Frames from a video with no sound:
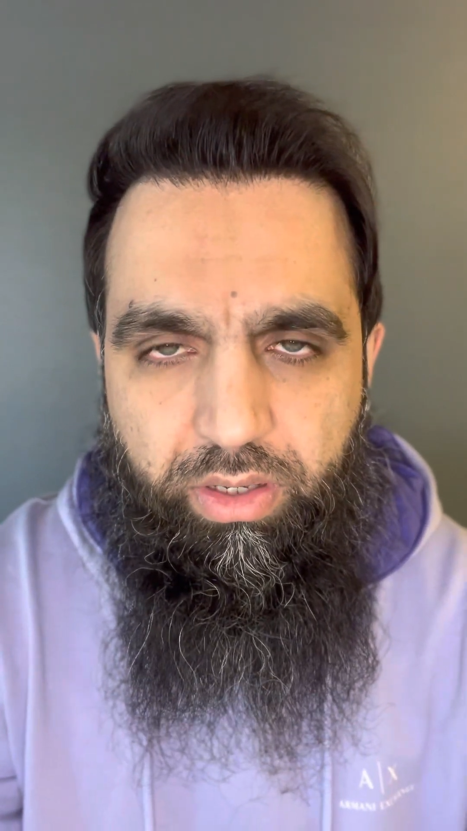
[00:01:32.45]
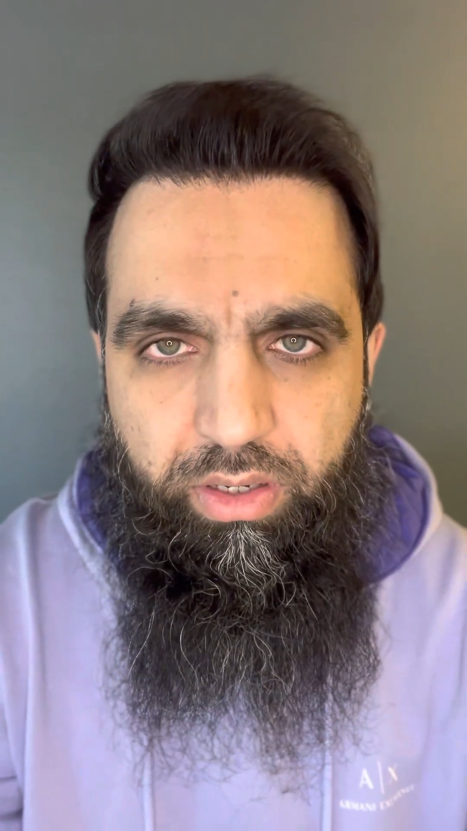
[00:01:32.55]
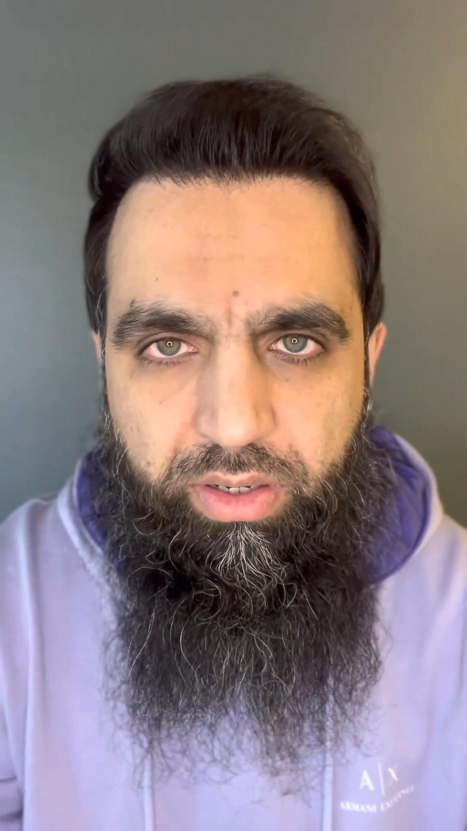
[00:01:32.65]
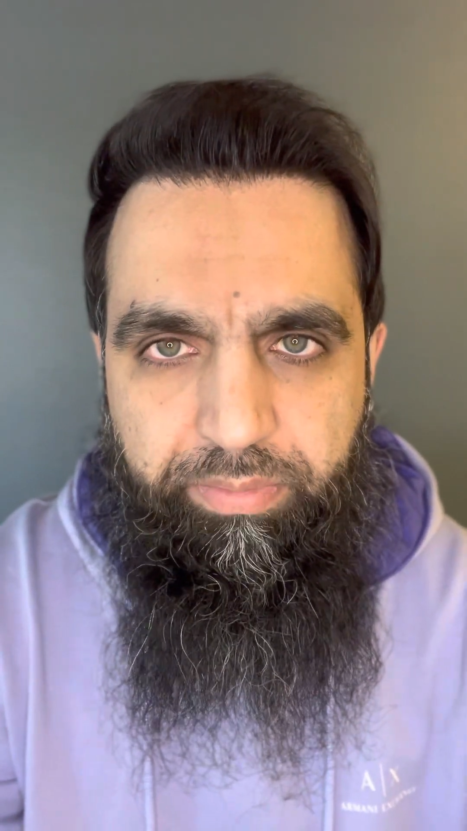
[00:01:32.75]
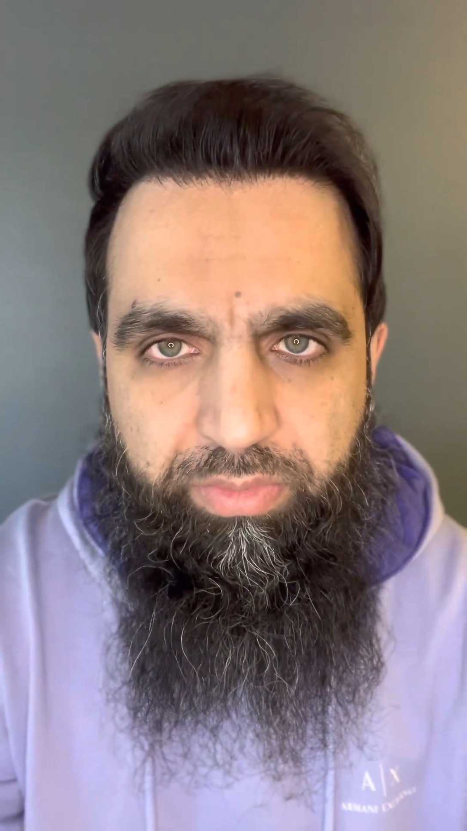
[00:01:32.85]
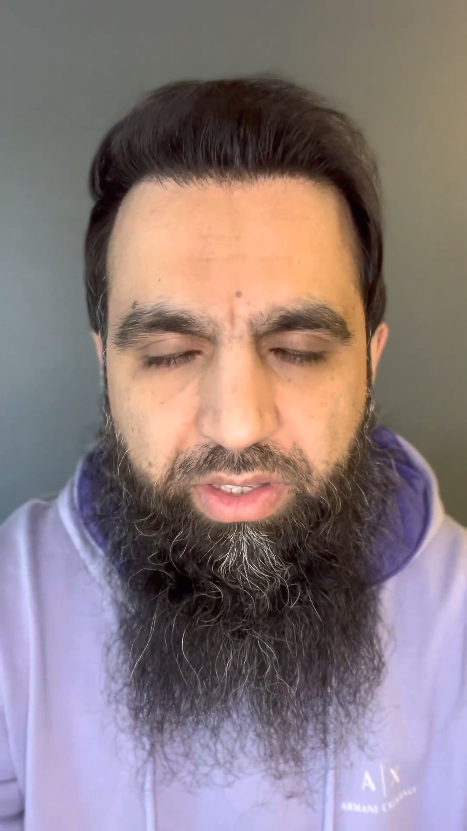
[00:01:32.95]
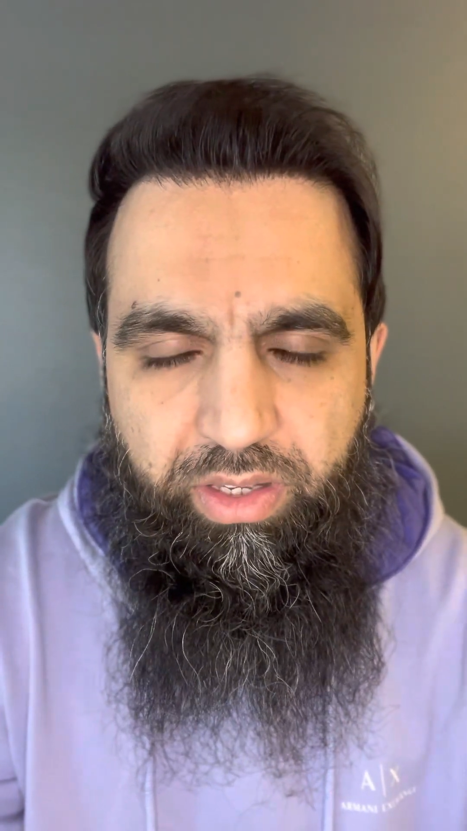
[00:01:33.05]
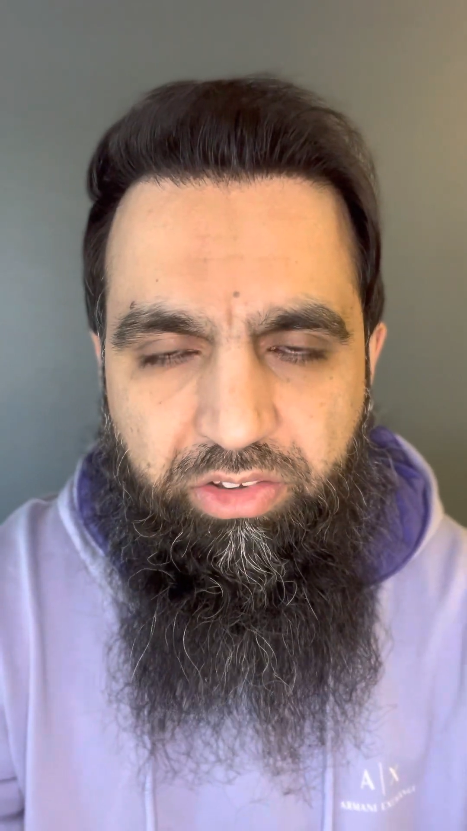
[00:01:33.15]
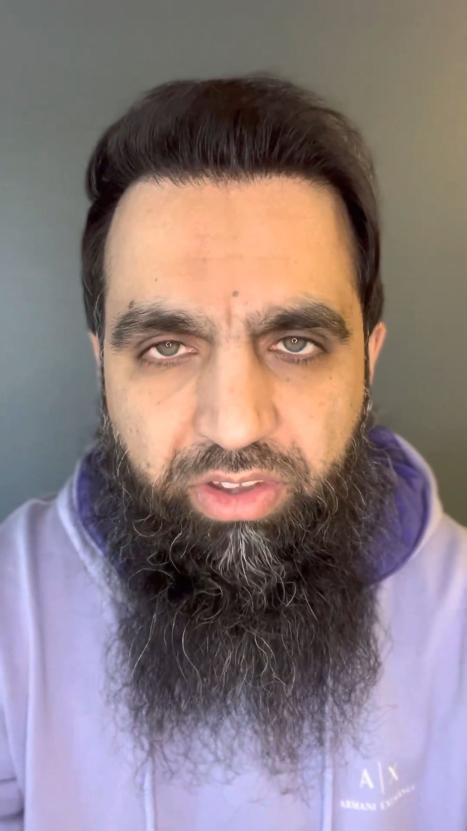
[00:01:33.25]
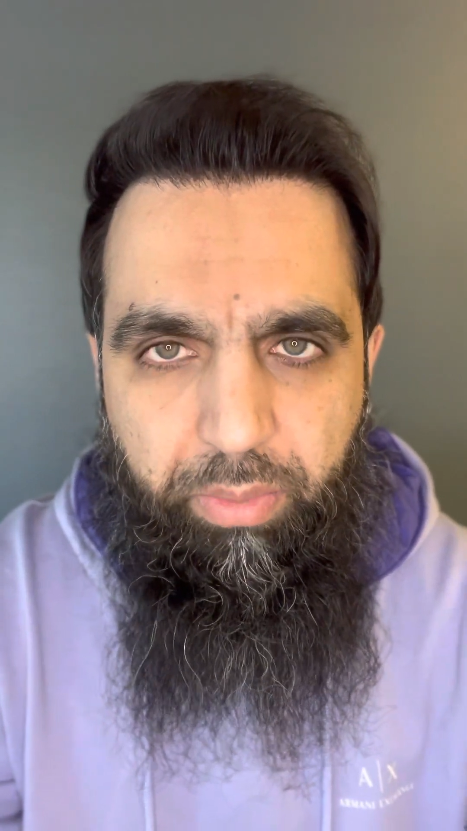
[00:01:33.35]
The
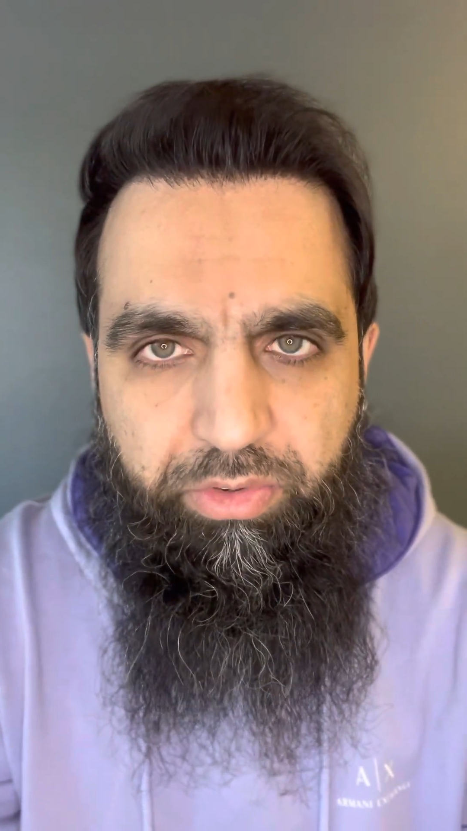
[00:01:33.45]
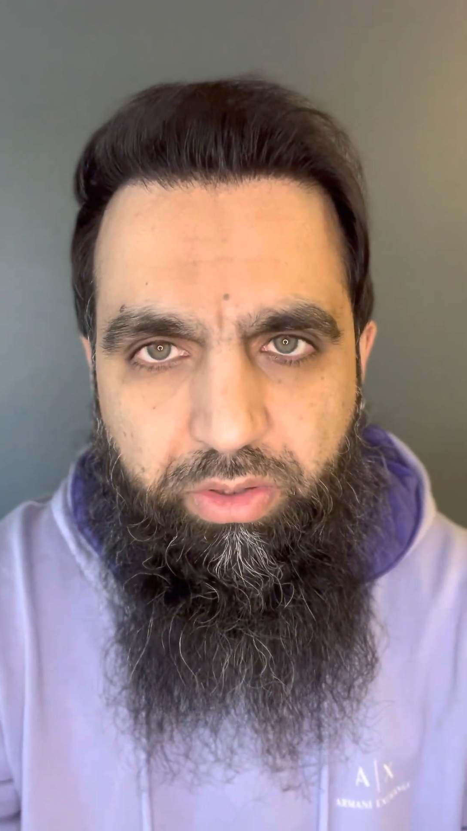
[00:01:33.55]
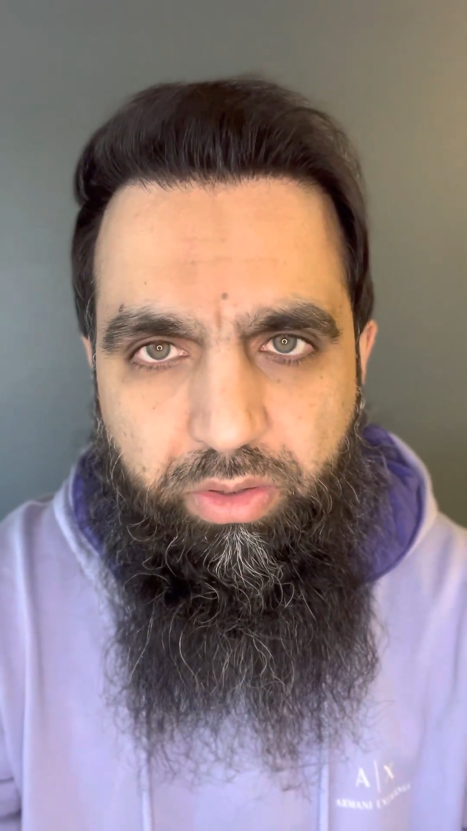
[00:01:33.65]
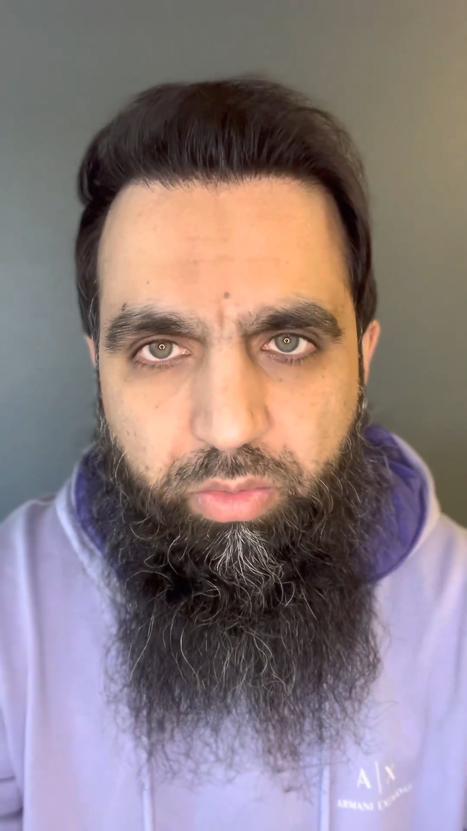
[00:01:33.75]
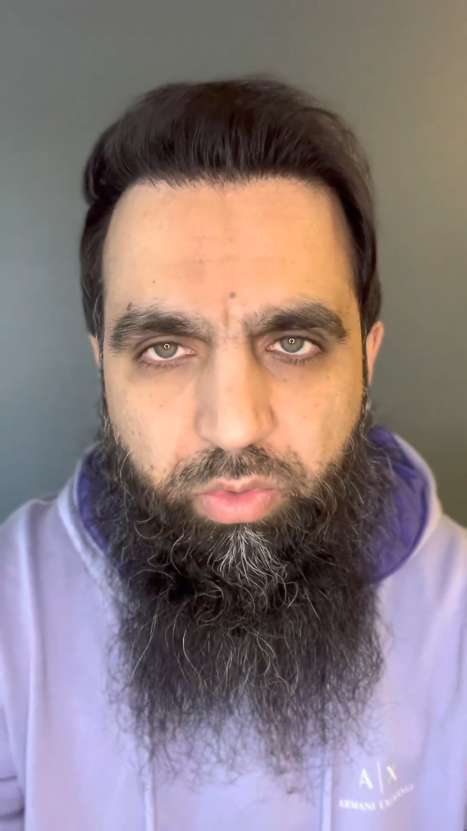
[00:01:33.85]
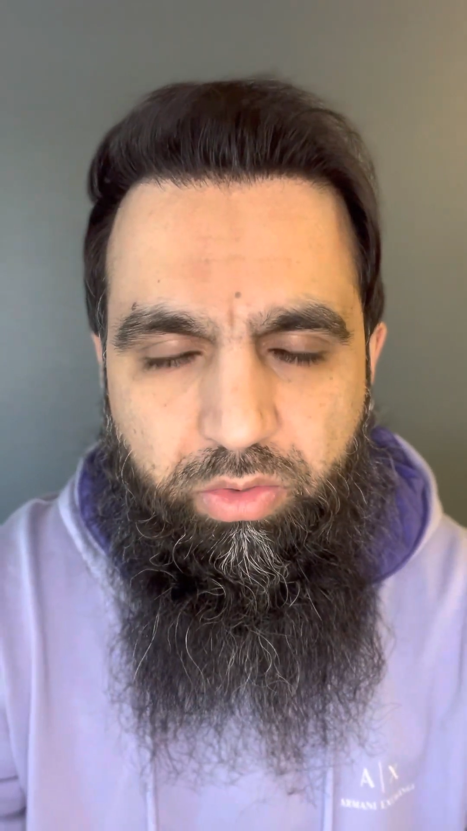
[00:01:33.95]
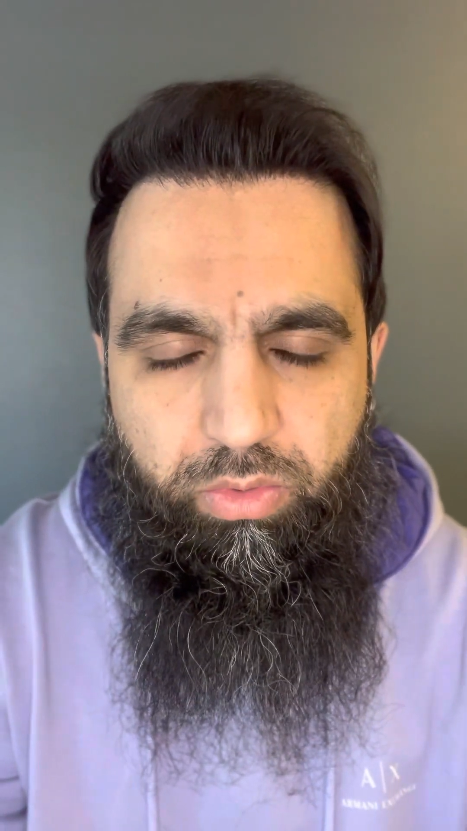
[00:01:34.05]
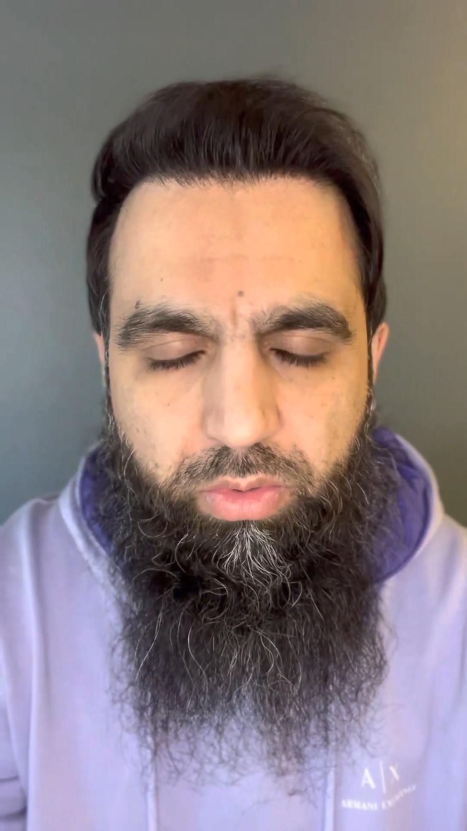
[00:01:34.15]
exception with